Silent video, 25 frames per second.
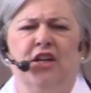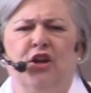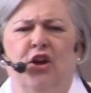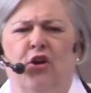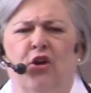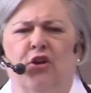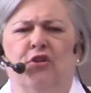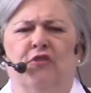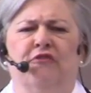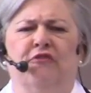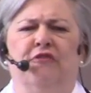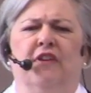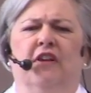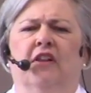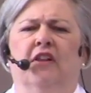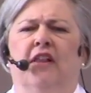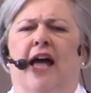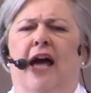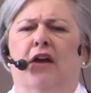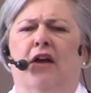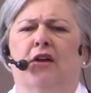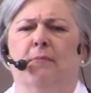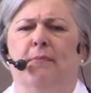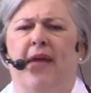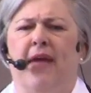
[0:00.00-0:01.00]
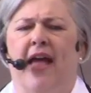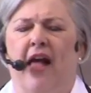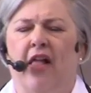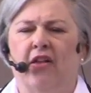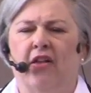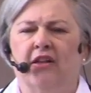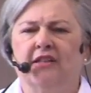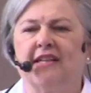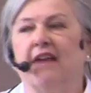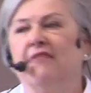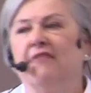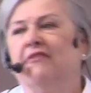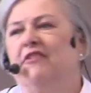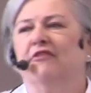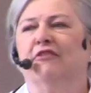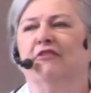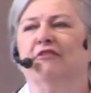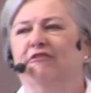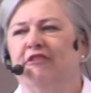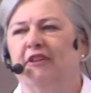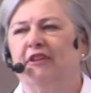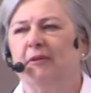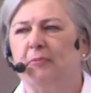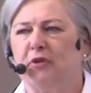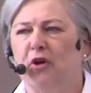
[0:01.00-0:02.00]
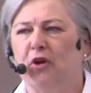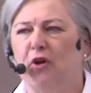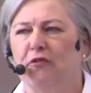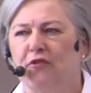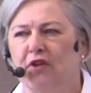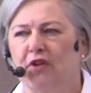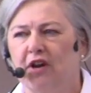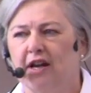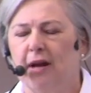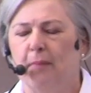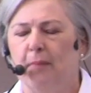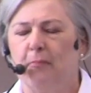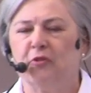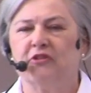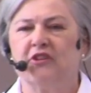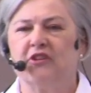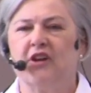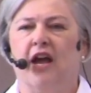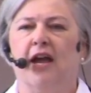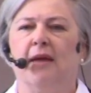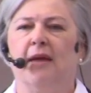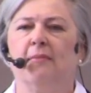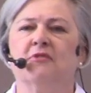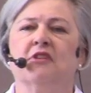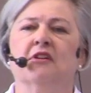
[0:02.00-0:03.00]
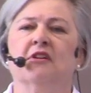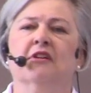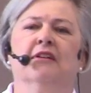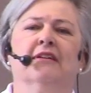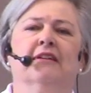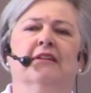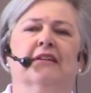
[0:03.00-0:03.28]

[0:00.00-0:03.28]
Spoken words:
You feel out of balance. I've even flipped over a couple times.